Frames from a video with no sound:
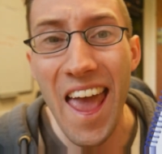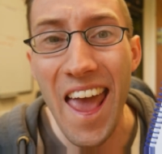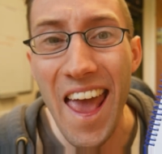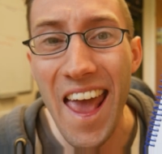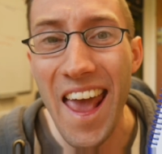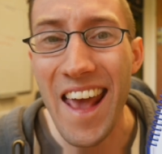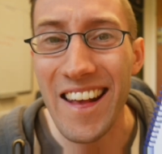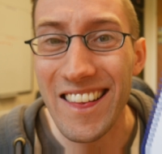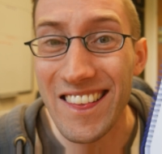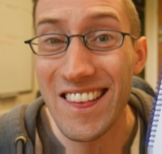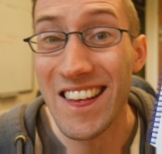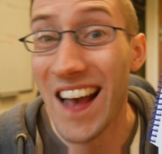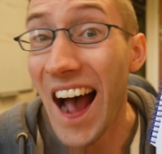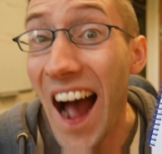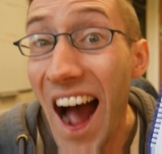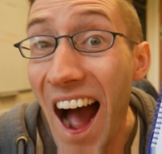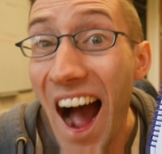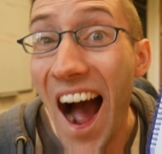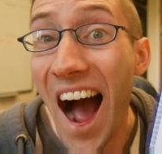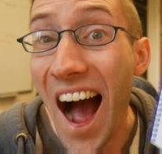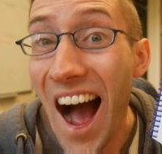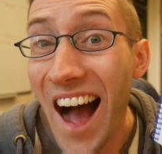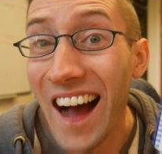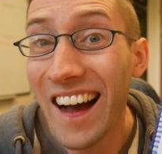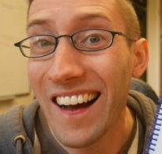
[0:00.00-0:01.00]

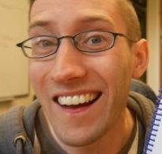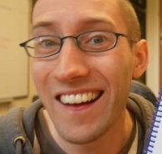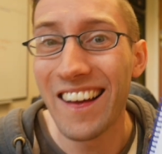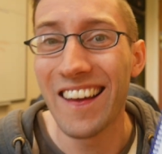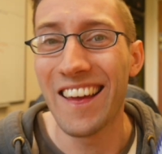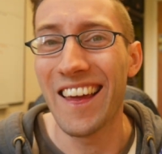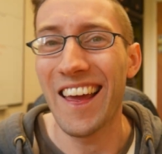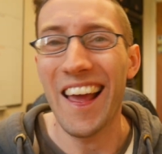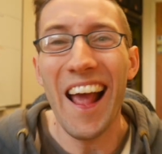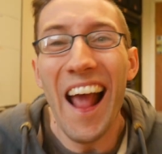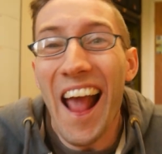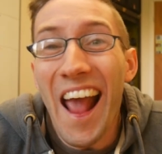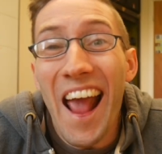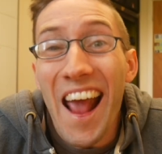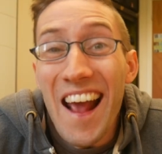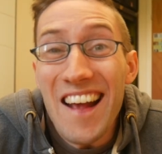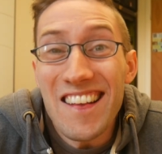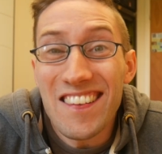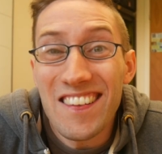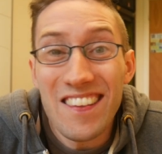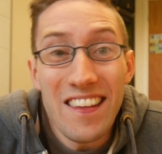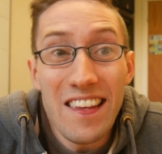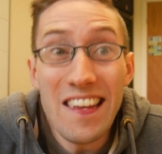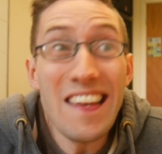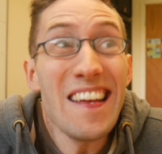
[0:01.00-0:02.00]
eta.
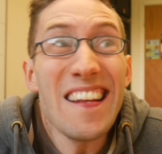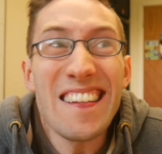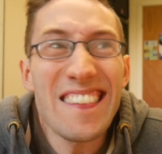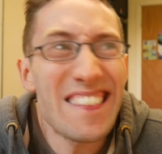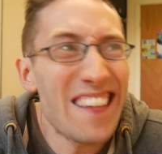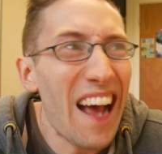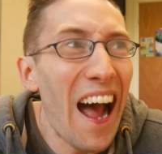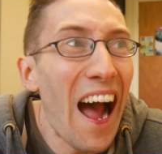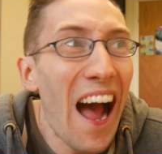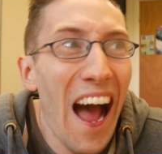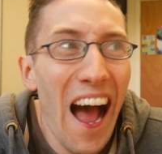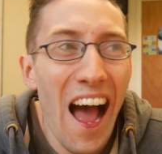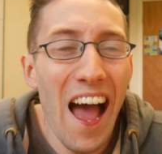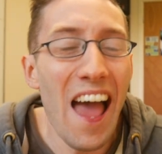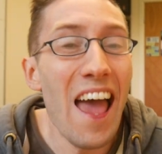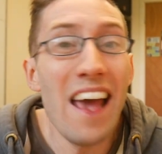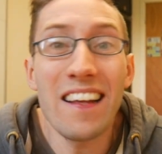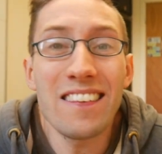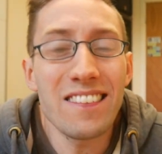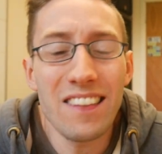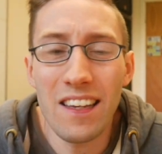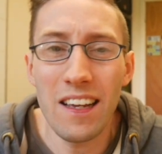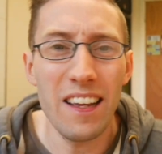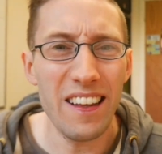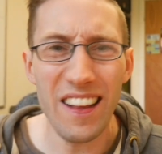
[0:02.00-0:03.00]
Et, eta,
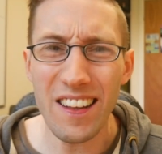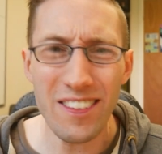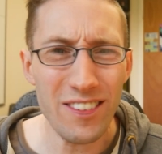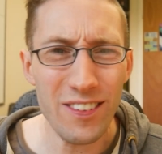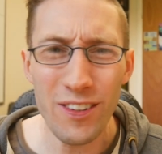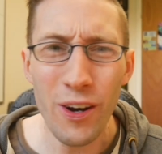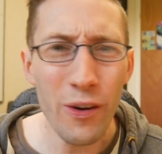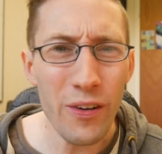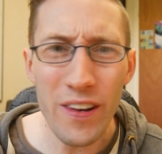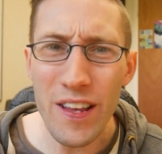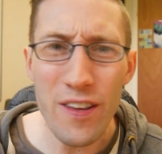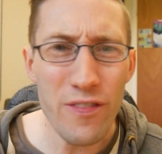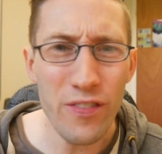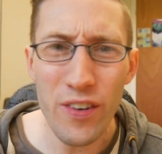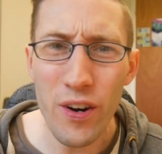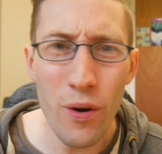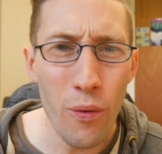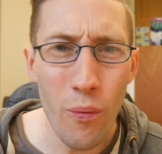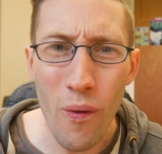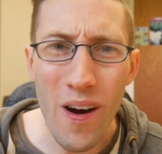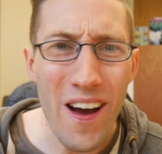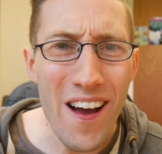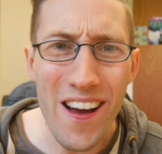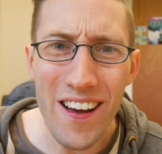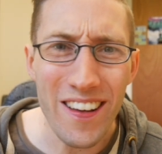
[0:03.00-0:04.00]
et, that's not even a
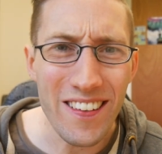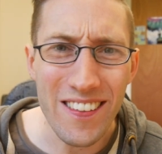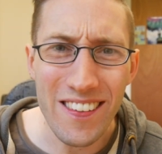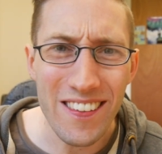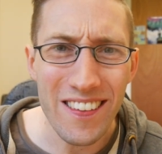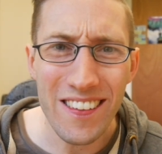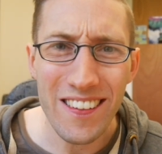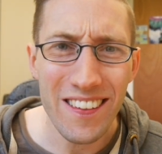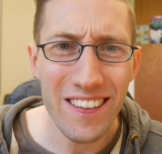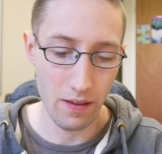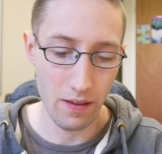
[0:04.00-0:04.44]
word.